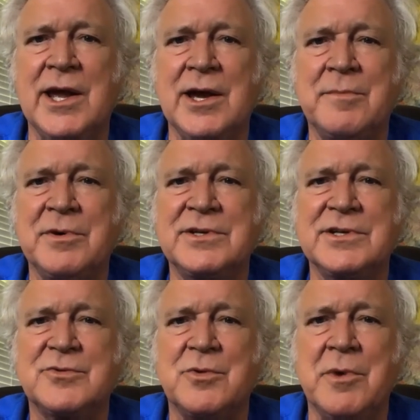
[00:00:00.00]
now, but
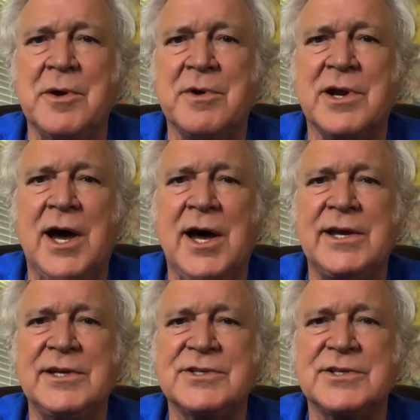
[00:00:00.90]
just remember,
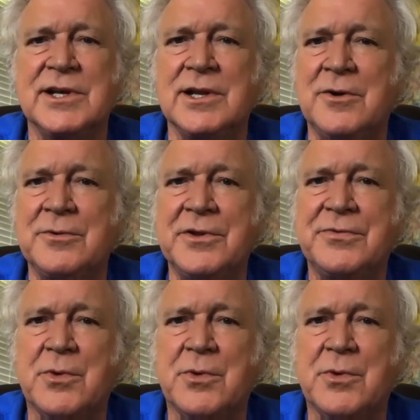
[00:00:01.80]
God is still on the